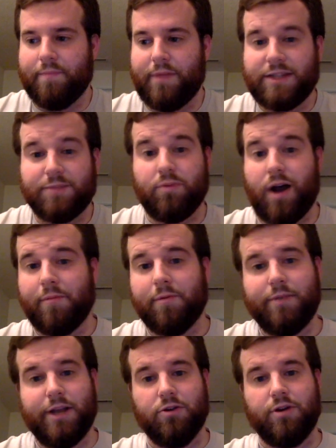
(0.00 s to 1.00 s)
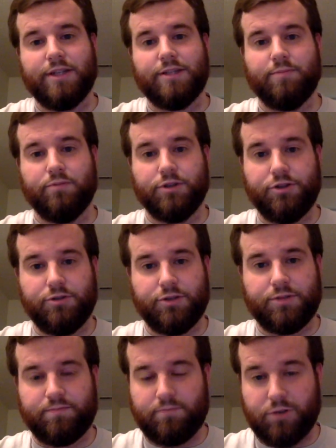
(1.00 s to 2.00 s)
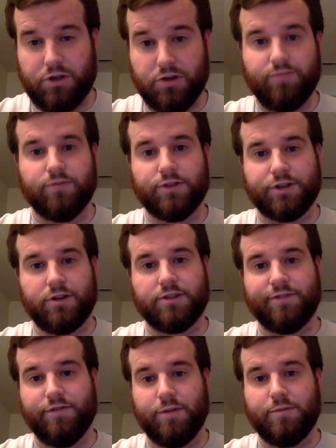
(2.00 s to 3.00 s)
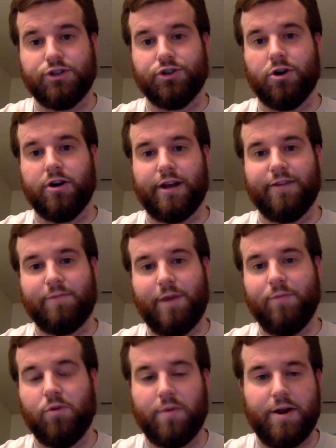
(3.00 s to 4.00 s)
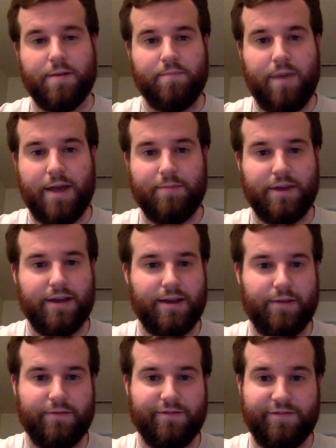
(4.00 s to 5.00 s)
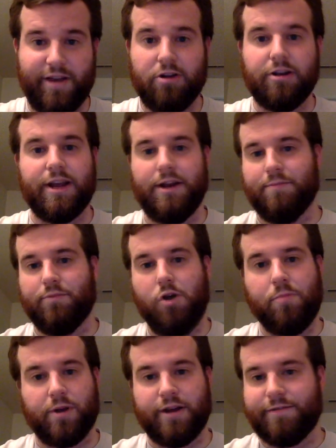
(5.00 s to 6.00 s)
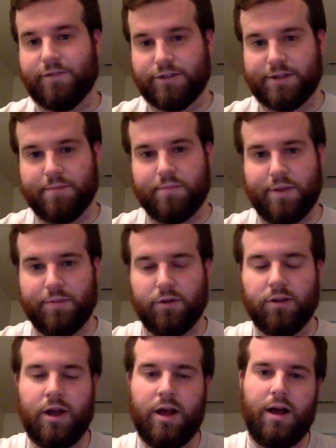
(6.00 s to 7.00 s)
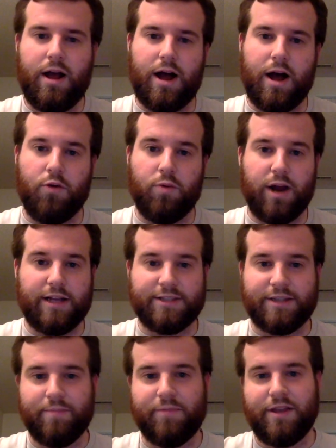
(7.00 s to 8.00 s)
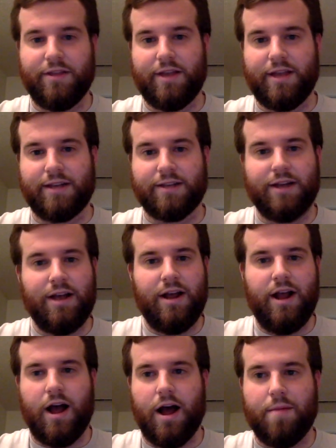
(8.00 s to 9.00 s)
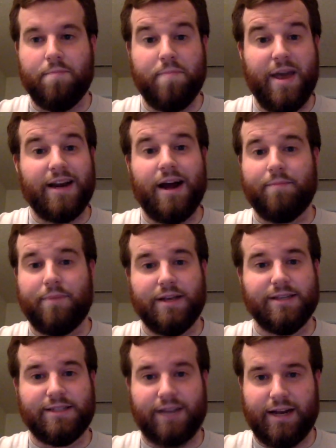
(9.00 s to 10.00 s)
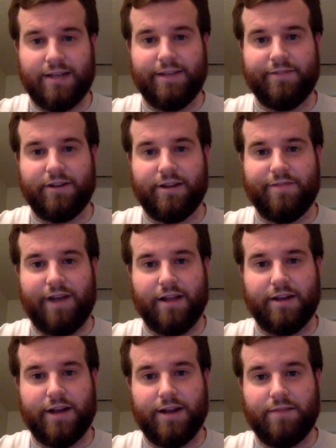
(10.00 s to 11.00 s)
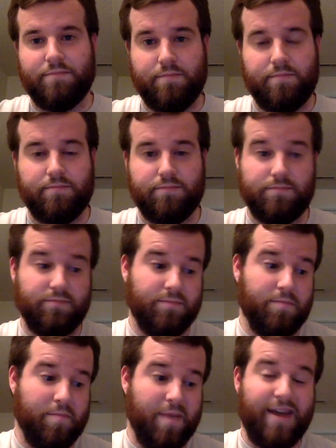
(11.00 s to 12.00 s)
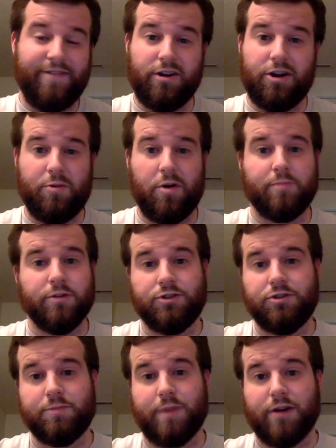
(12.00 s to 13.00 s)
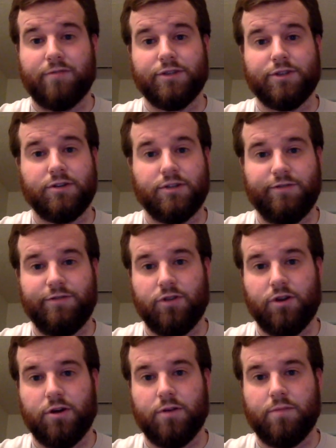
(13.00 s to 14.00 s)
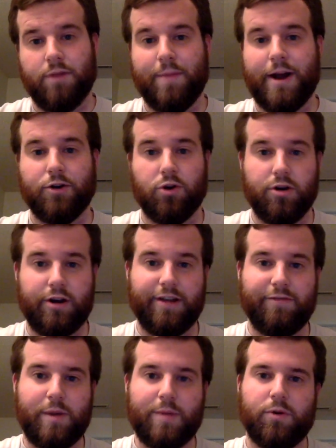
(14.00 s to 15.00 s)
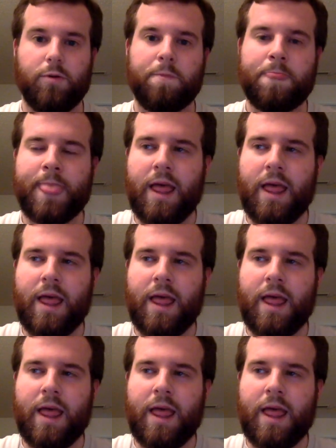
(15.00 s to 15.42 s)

that's probably going to produce good results for the majority of people, but it may be very inappropriate for some people. Whereas something that may not be as scientifically validated may very well produce better results for a minority of people.